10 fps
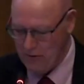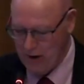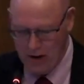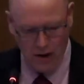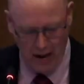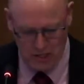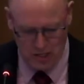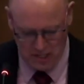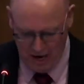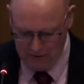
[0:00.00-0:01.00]
you for your
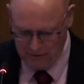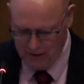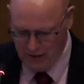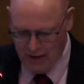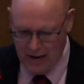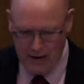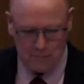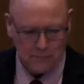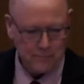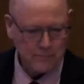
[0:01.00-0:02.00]
introduction, Jeff. Uh,
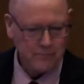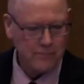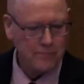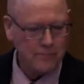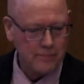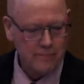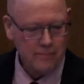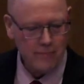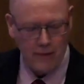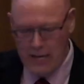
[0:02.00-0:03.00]

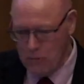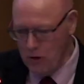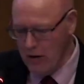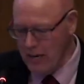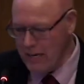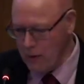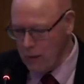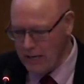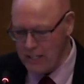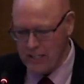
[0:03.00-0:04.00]
I think we're going to cut
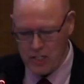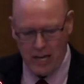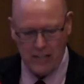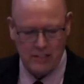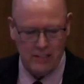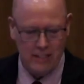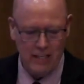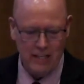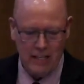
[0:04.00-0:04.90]
right to the chase and